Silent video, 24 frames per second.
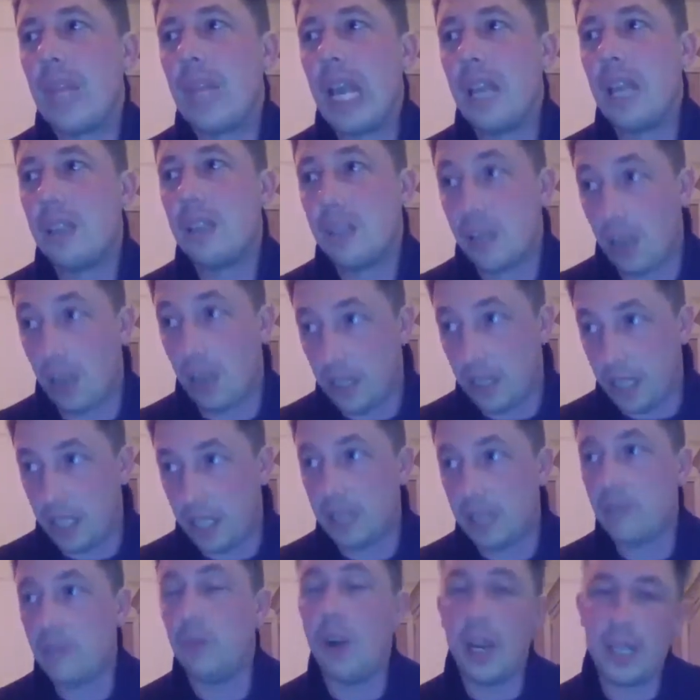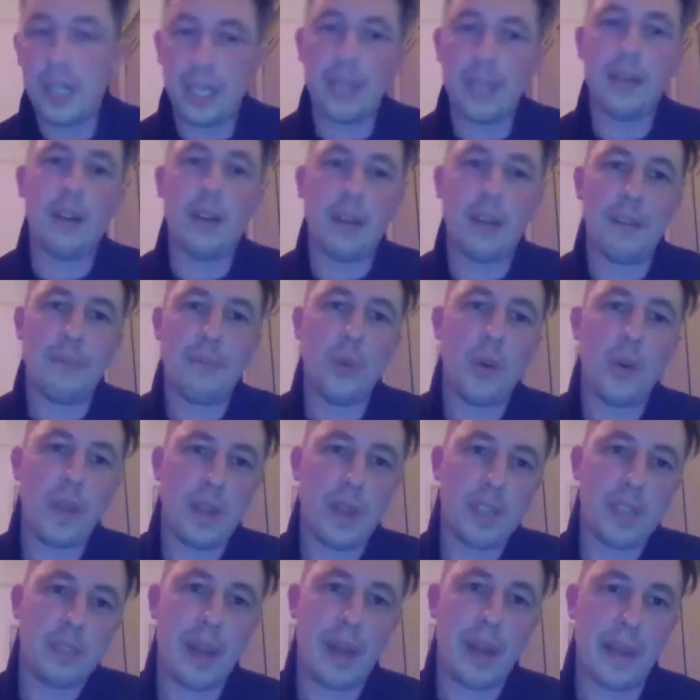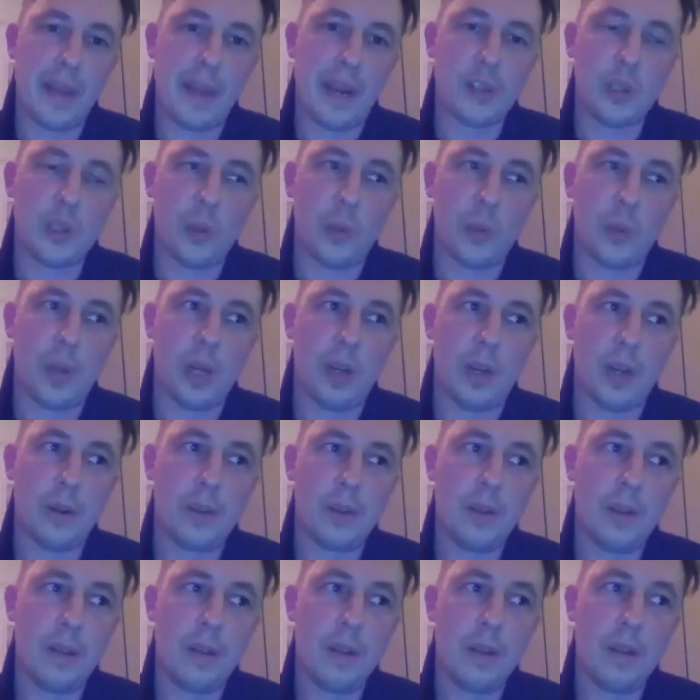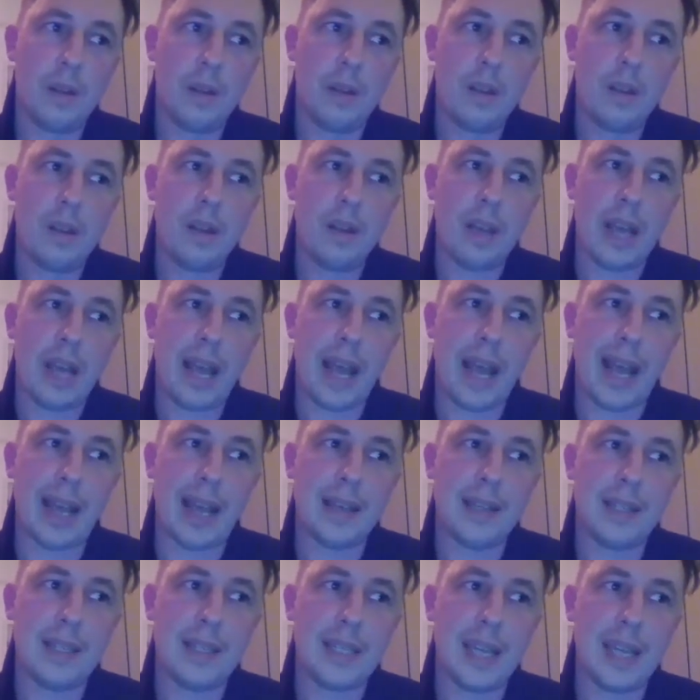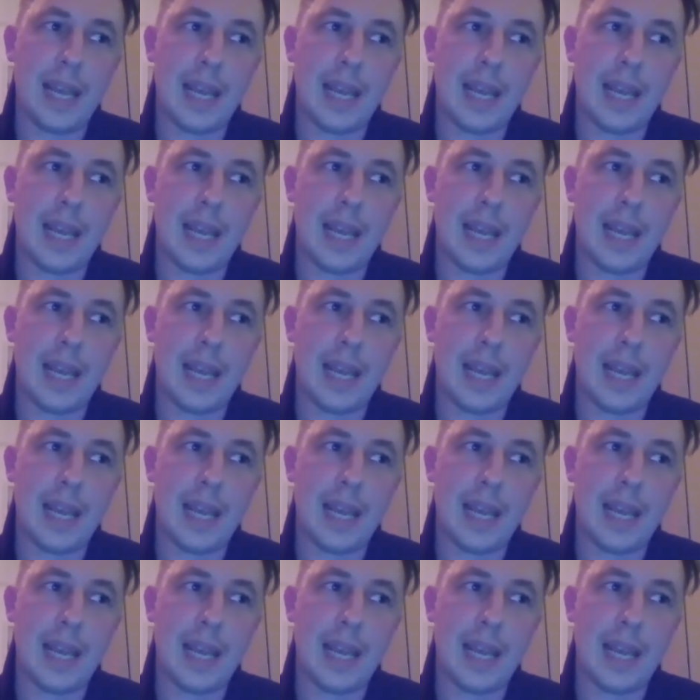started writing kind of more things about the natural world, and